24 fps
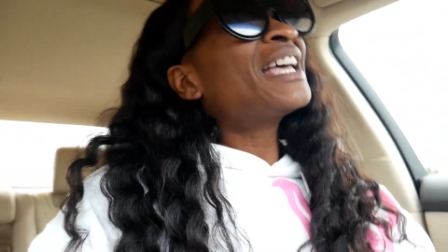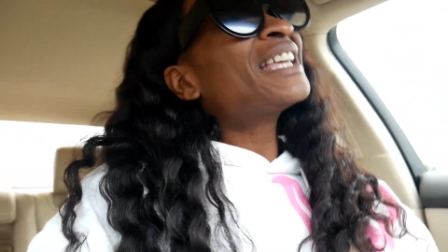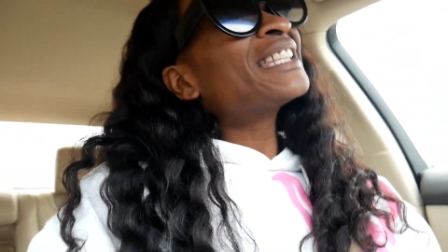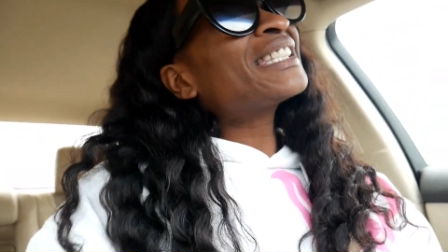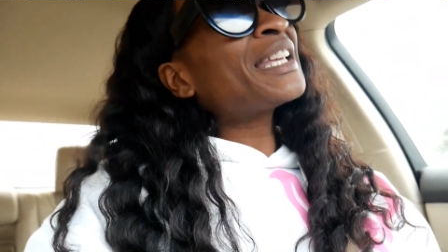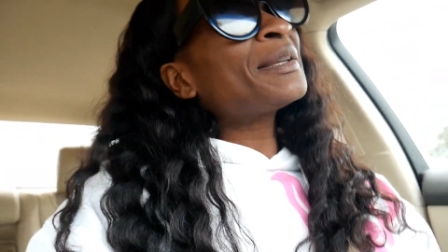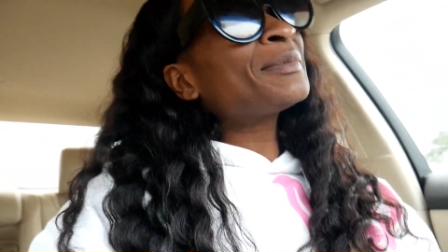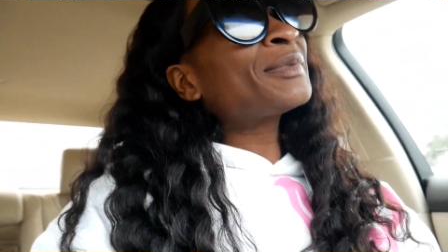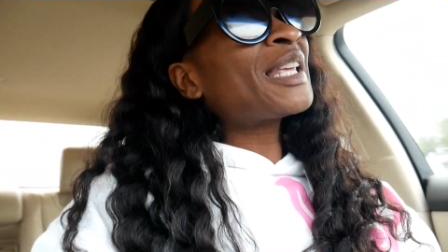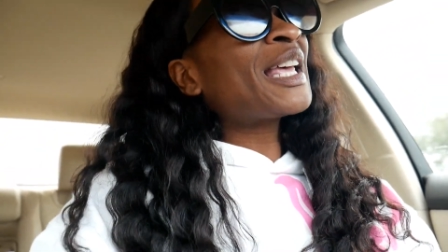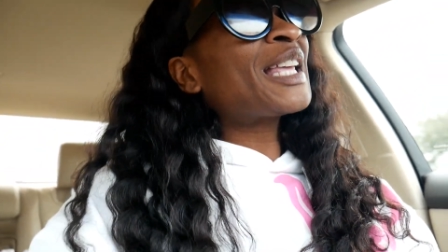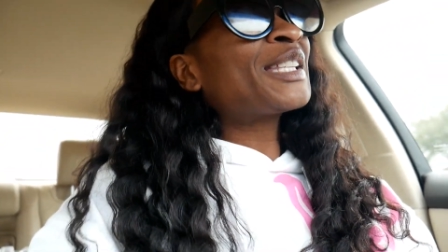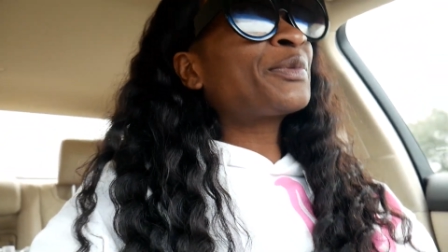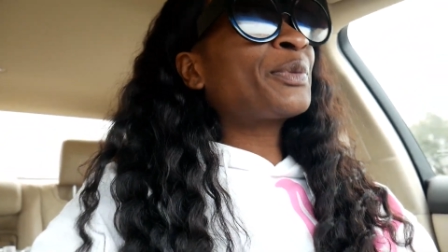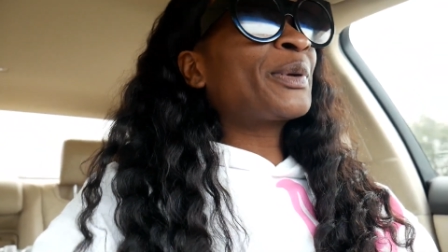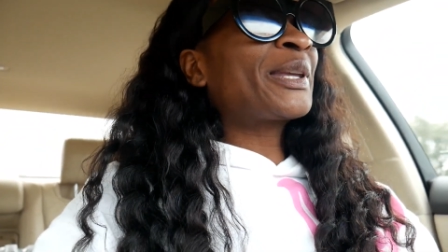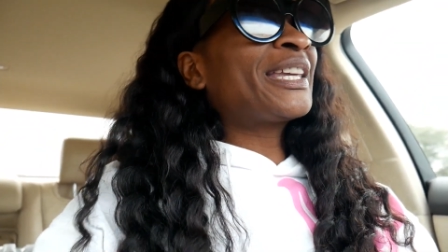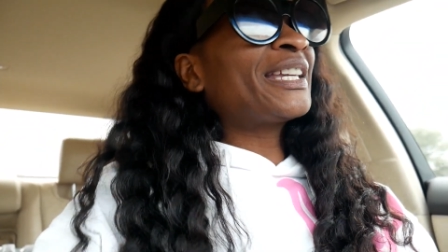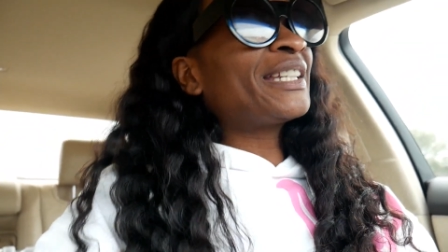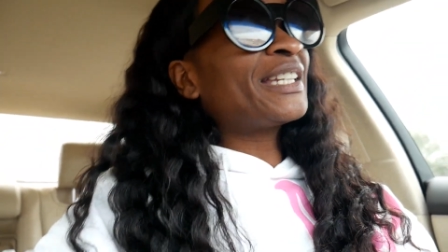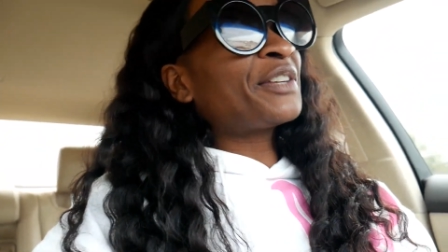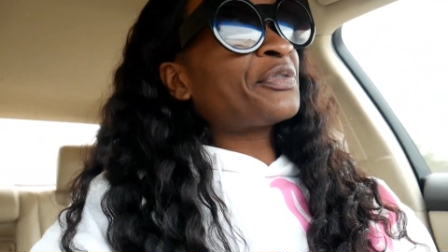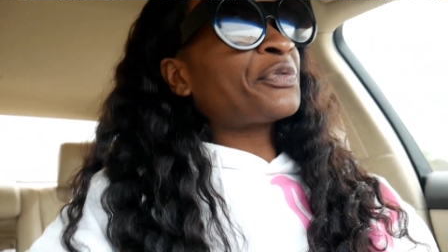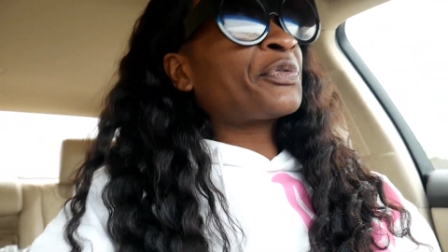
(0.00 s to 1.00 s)
Sometimes we
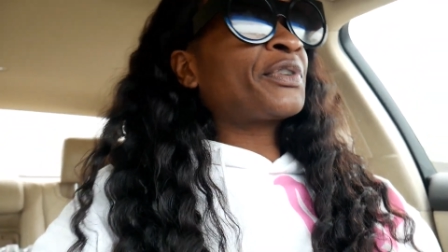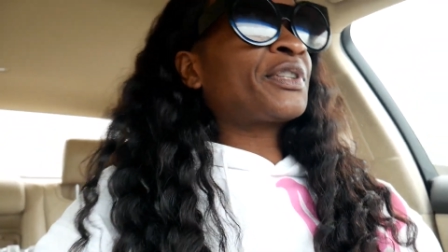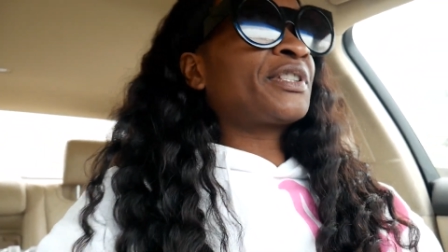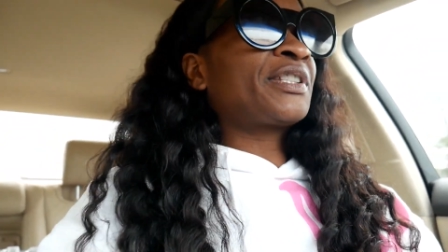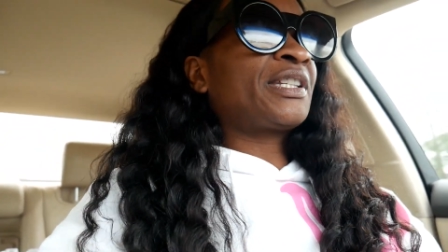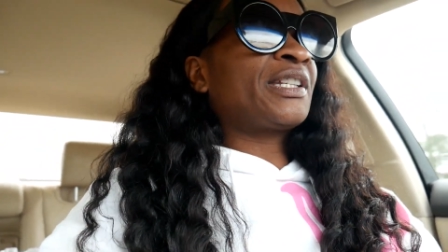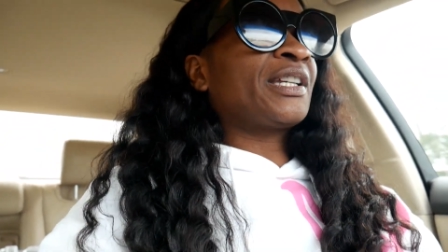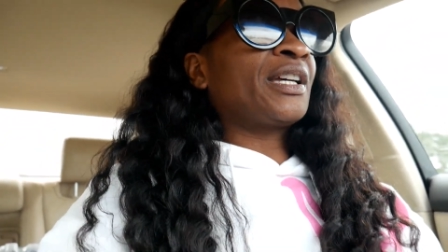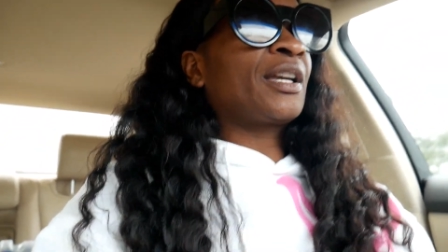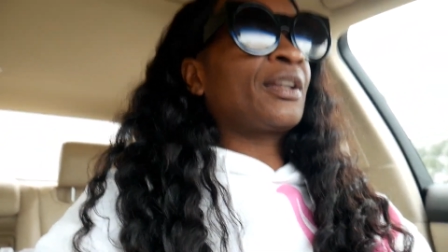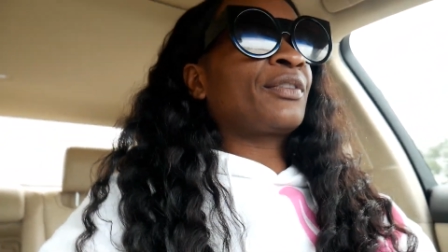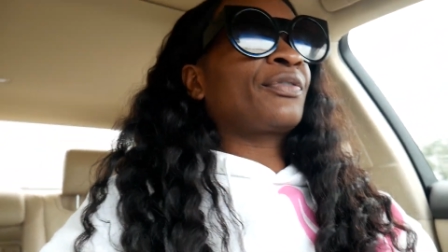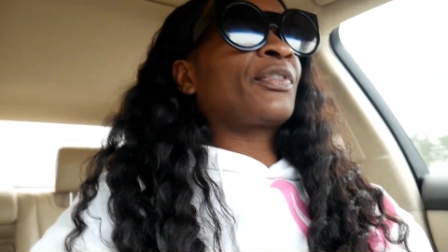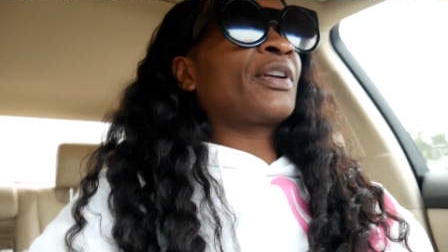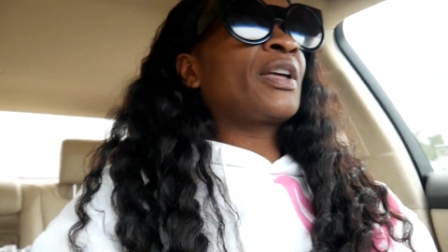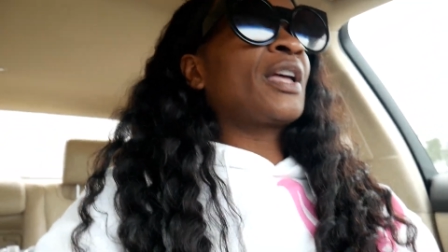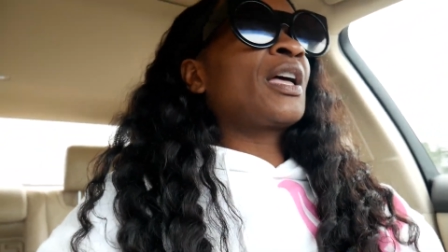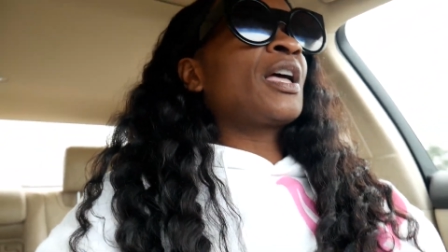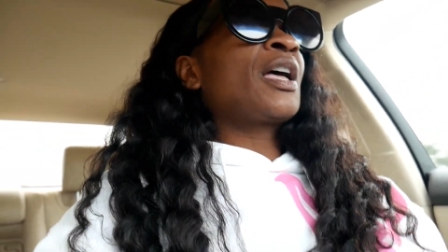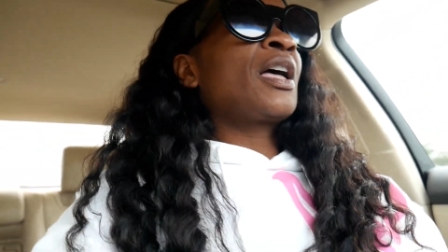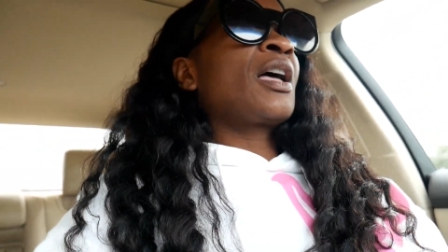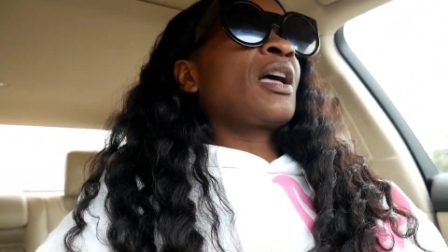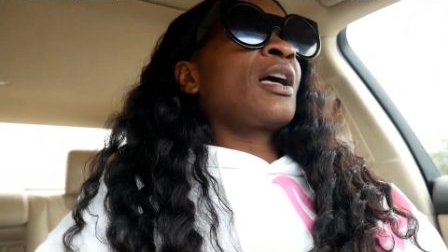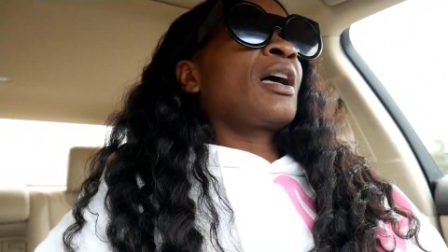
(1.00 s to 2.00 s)
get different stuff,
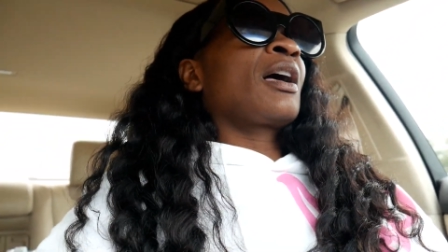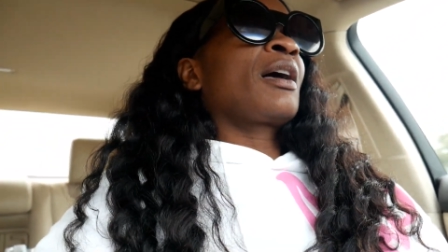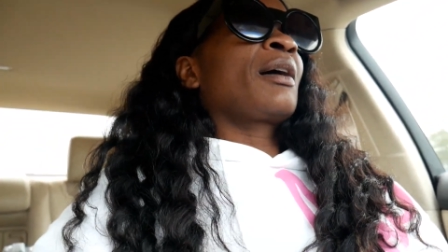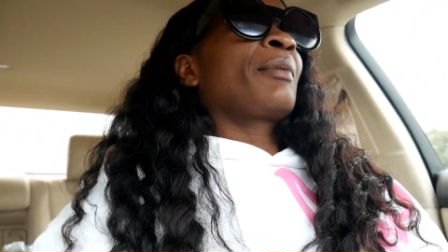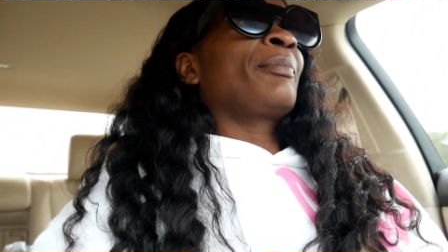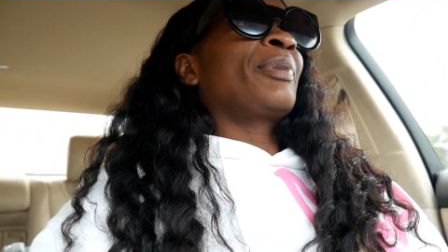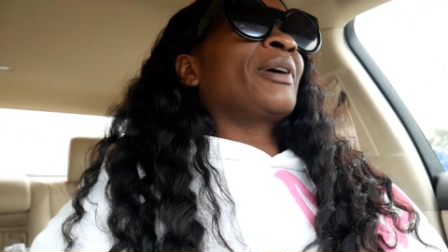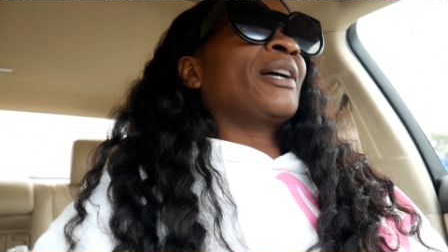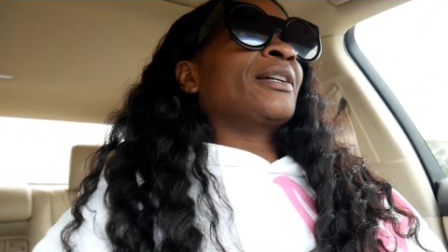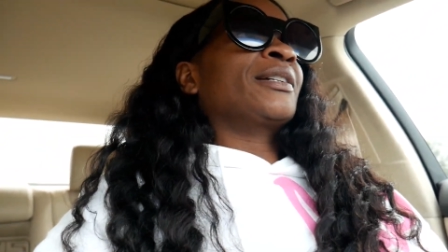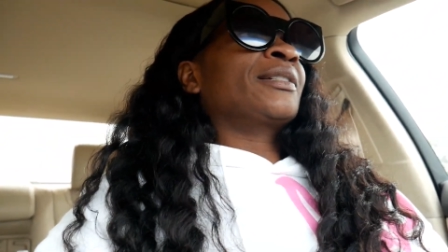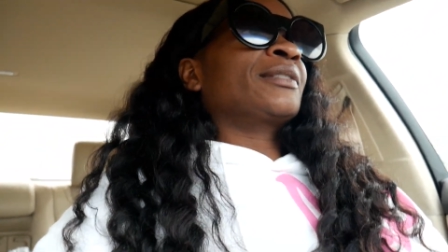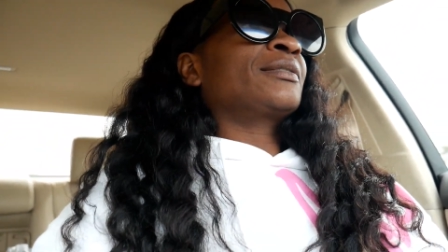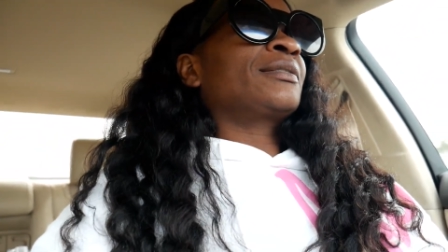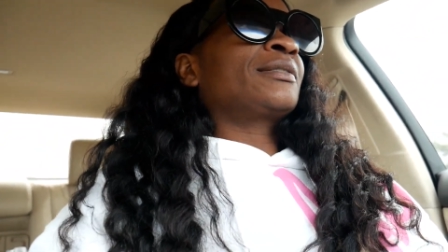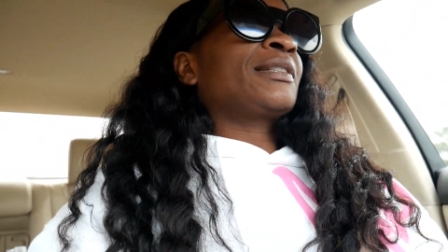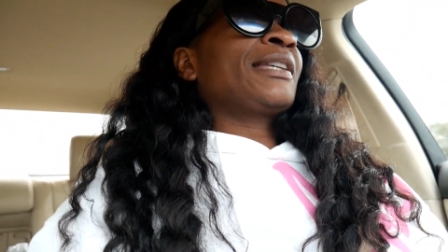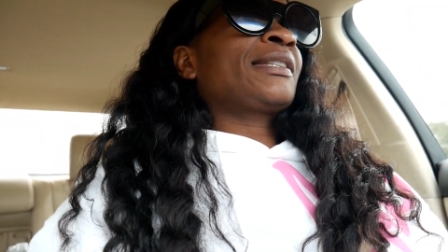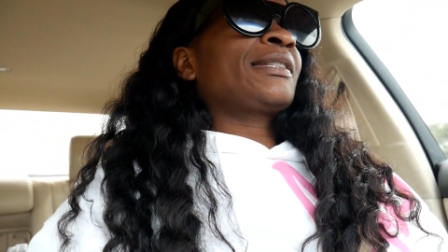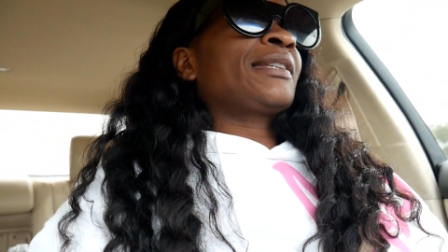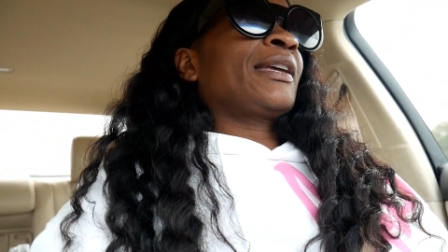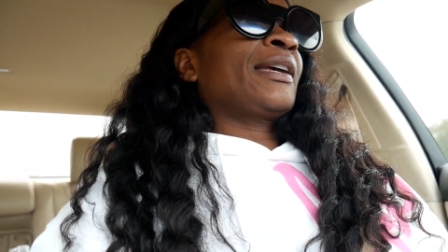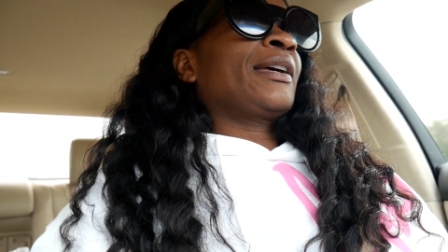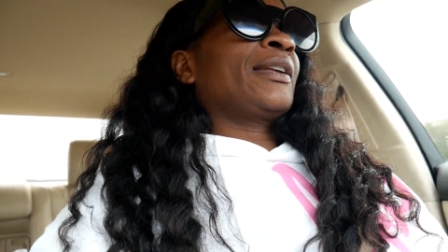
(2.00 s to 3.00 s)
but
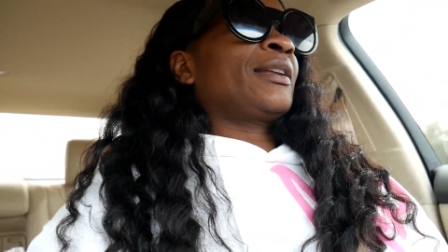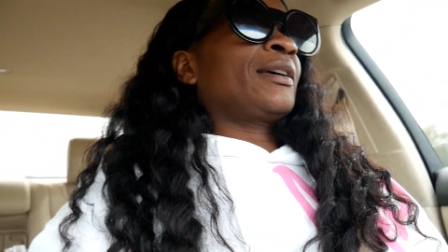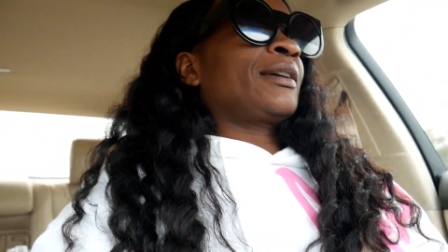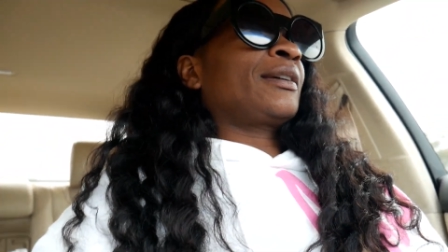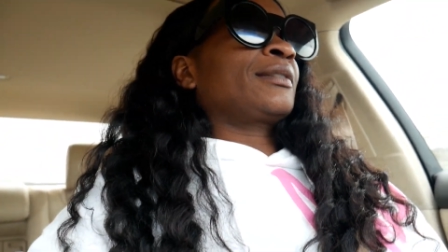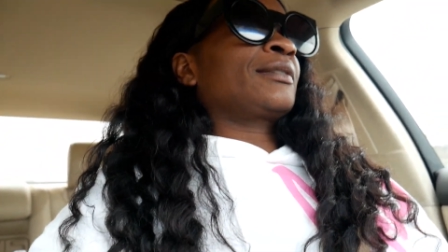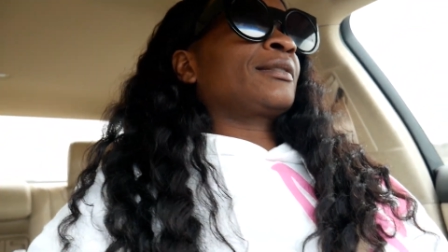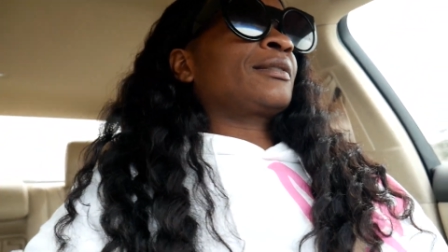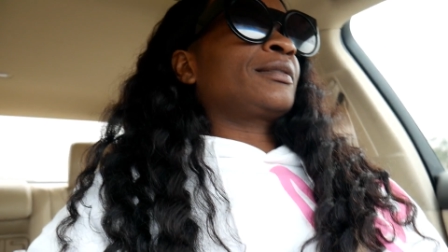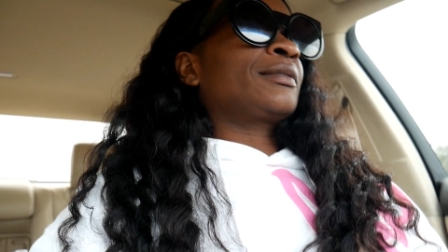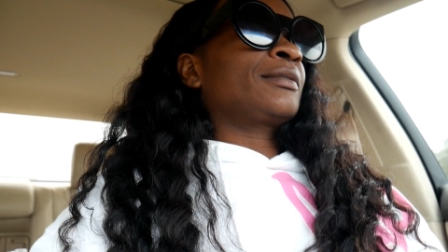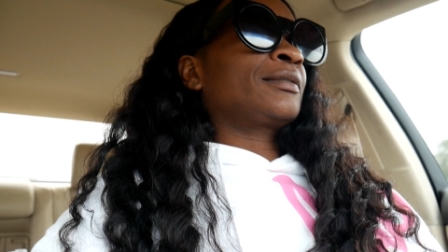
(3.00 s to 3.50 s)
that's a headache.